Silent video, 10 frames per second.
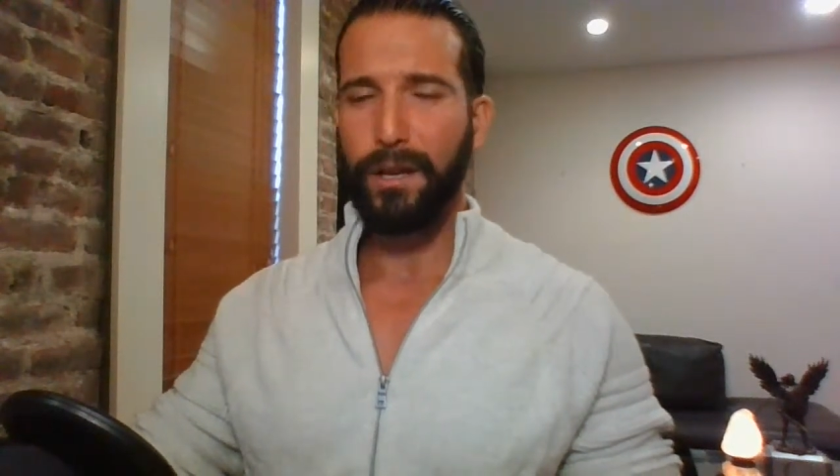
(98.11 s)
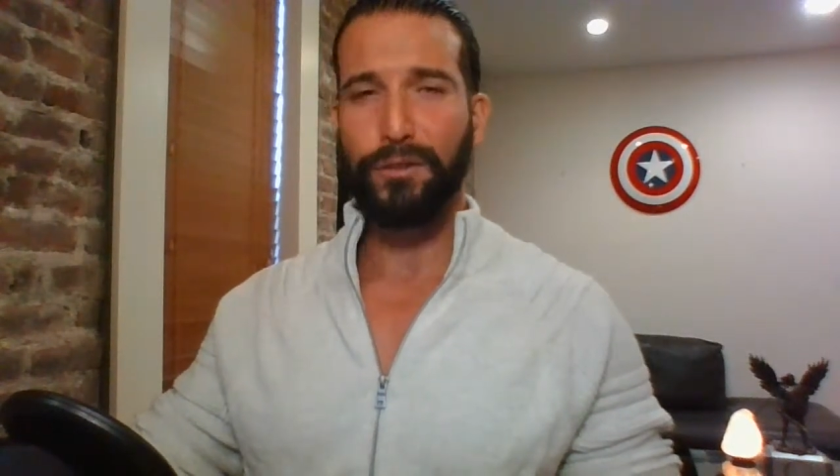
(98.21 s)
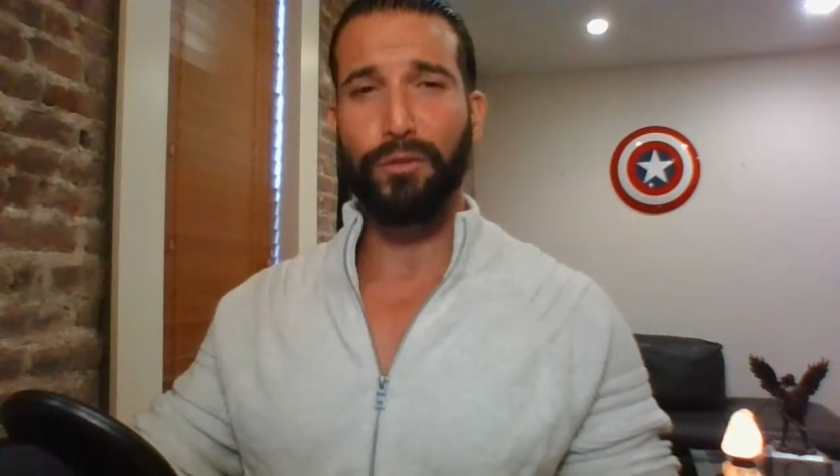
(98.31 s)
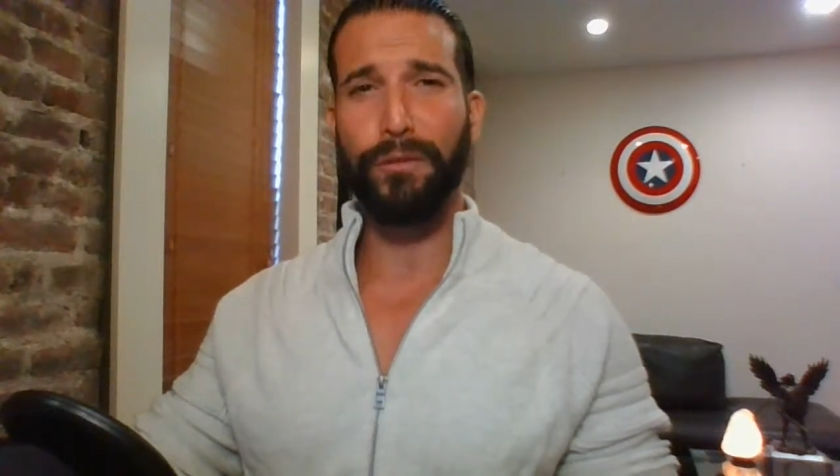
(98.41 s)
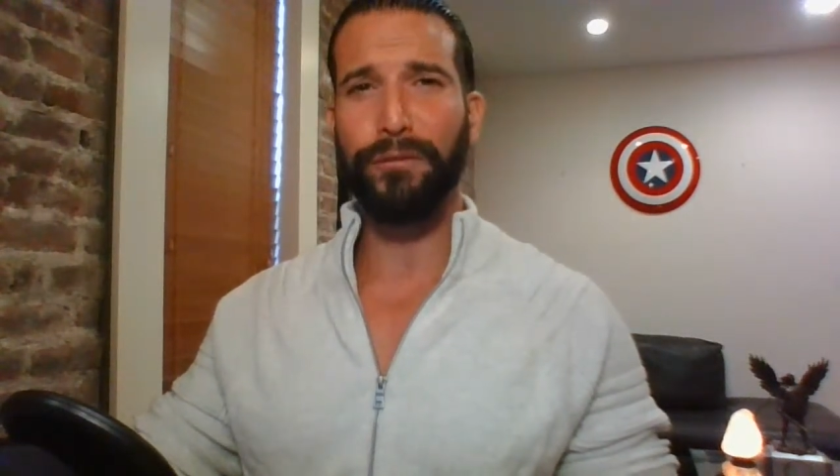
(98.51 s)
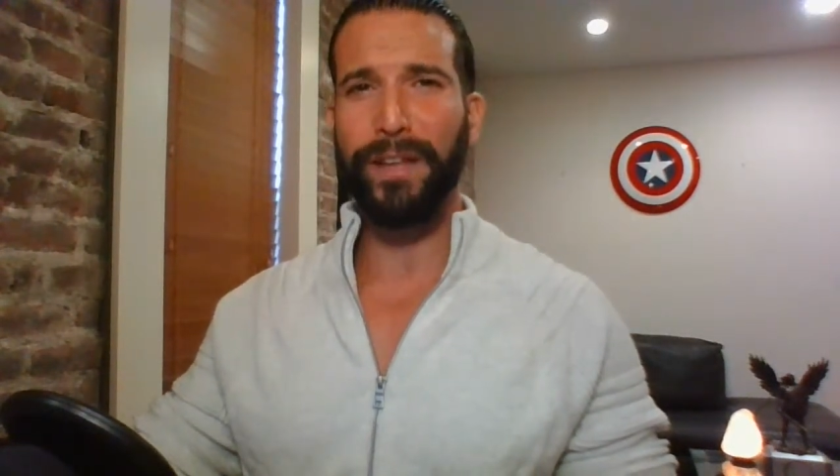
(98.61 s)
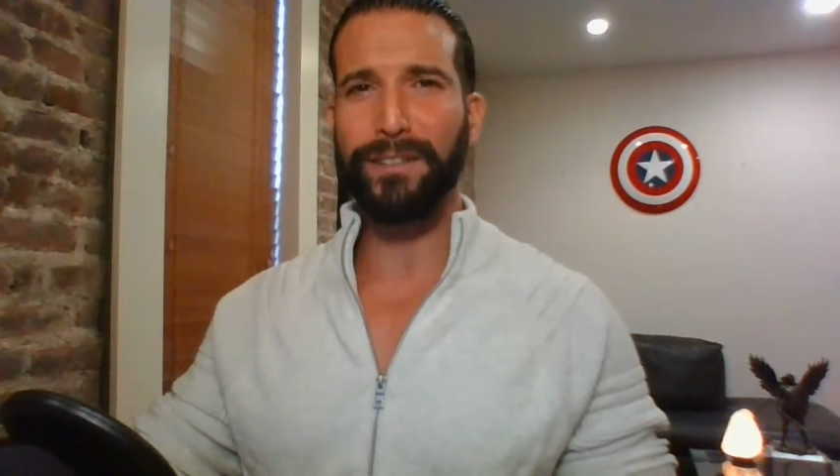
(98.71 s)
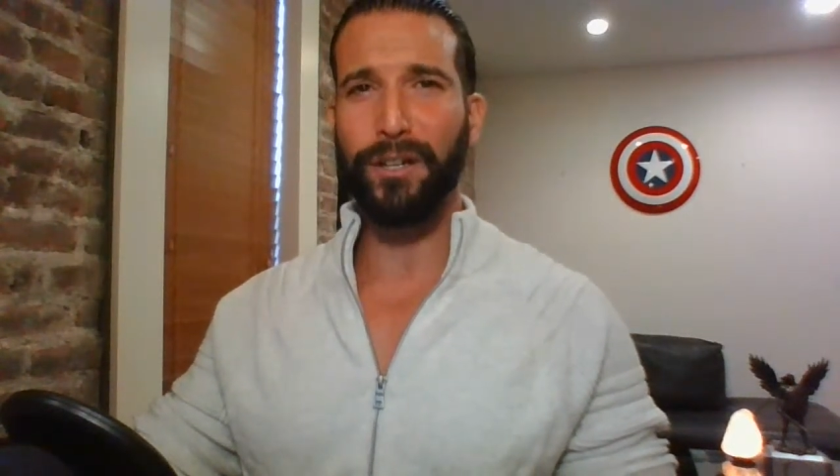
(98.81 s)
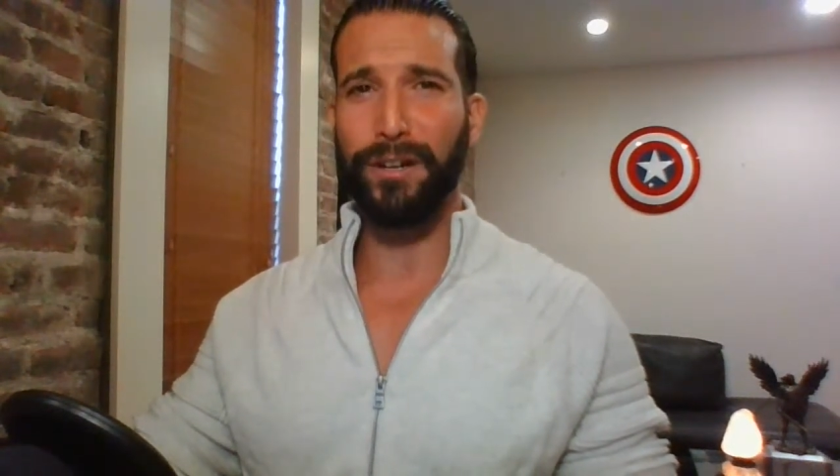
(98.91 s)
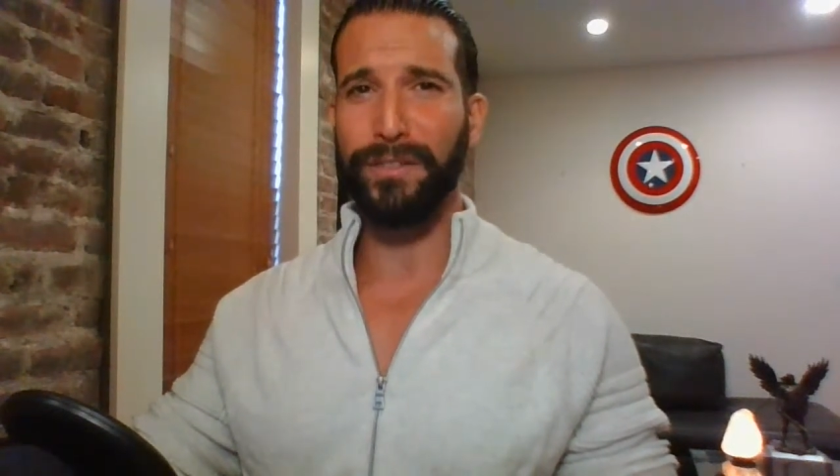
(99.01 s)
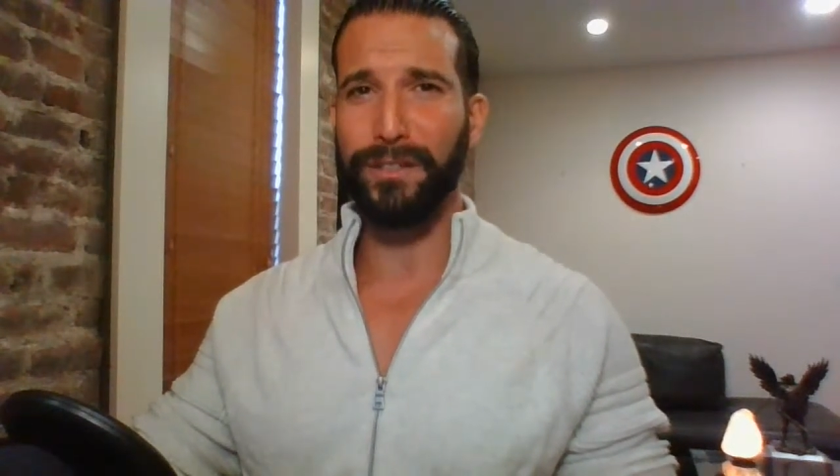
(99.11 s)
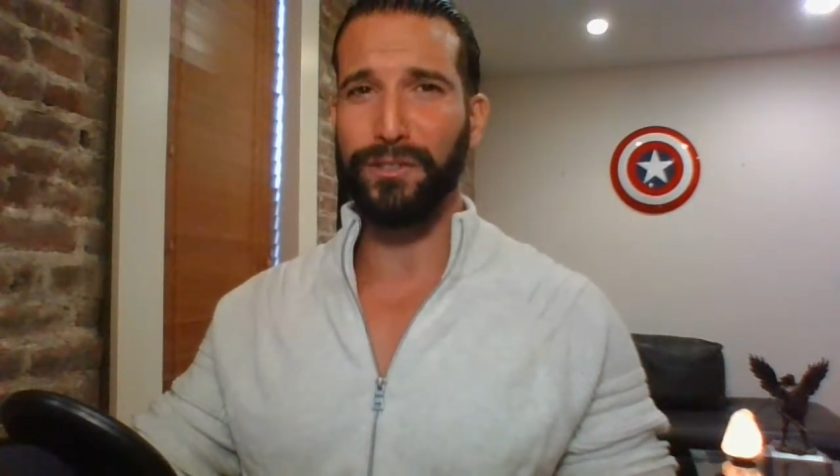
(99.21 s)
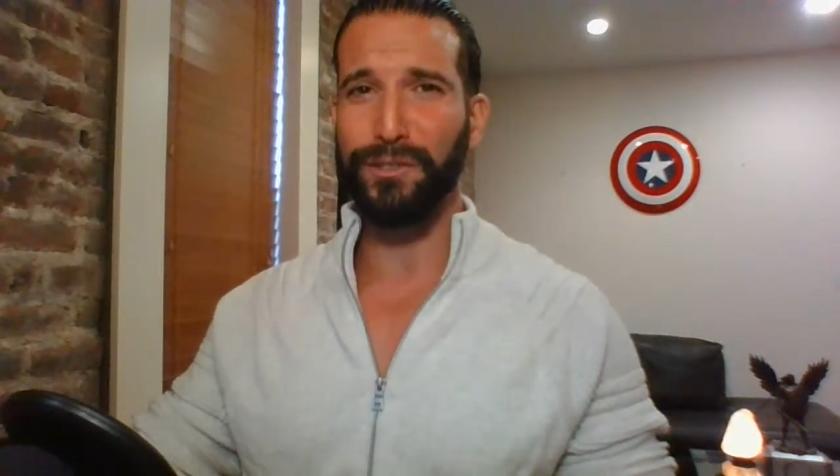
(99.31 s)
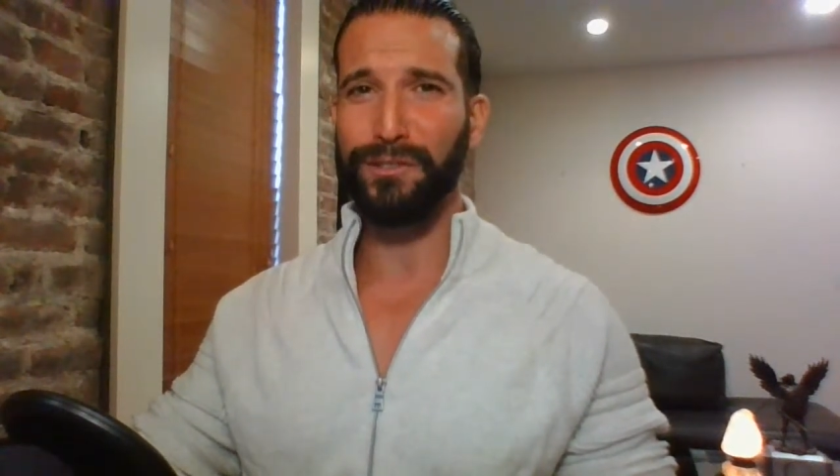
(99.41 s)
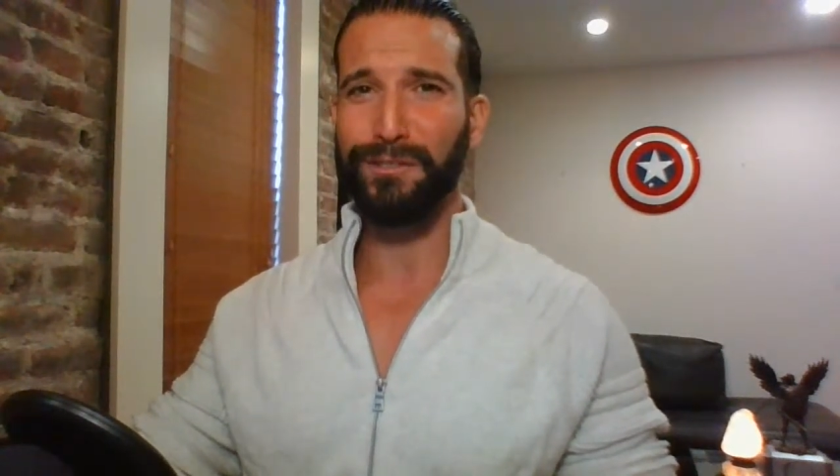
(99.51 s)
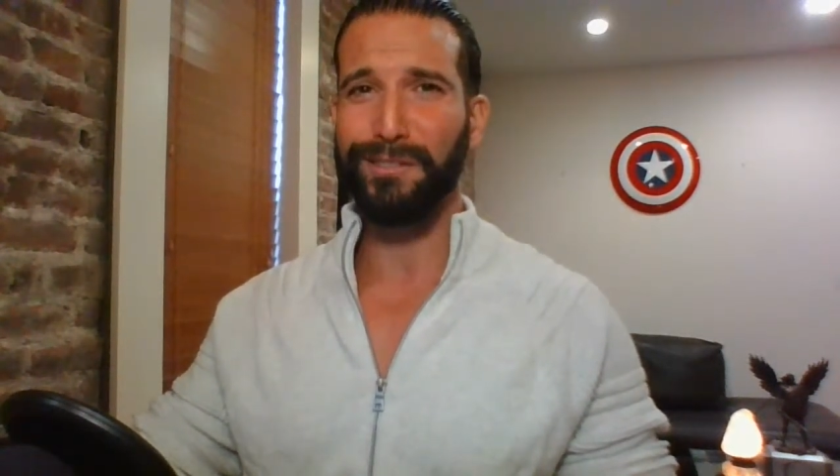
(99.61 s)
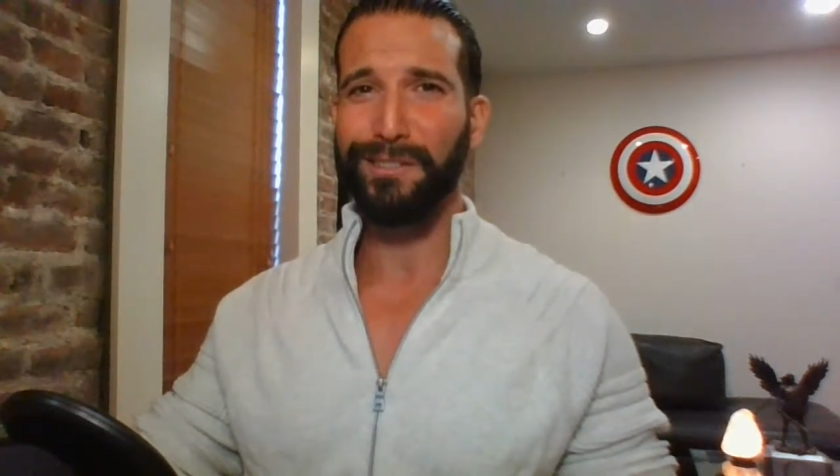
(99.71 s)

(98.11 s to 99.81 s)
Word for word: to reflect on this